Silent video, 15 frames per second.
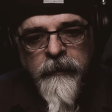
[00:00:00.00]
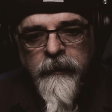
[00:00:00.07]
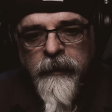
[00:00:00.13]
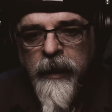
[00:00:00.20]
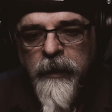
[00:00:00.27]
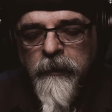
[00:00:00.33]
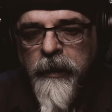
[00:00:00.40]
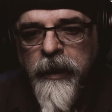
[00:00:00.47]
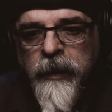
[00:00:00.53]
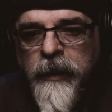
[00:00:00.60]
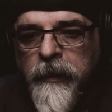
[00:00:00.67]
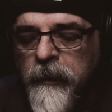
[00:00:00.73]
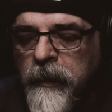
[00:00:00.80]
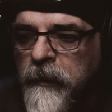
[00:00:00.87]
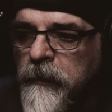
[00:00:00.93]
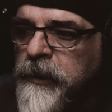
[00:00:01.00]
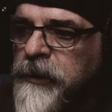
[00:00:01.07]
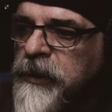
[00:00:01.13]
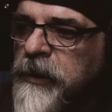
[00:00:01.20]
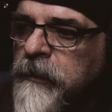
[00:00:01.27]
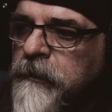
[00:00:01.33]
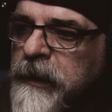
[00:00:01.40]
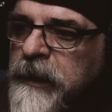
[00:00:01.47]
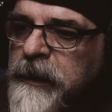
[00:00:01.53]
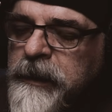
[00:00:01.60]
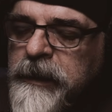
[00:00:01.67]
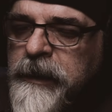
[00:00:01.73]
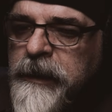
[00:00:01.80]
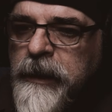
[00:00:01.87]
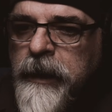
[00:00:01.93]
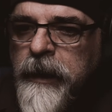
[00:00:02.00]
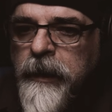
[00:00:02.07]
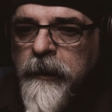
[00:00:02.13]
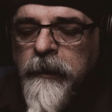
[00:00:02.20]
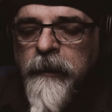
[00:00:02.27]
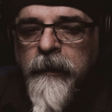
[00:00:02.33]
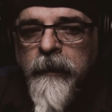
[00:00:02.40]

I don't want it that way. I want you to be sitting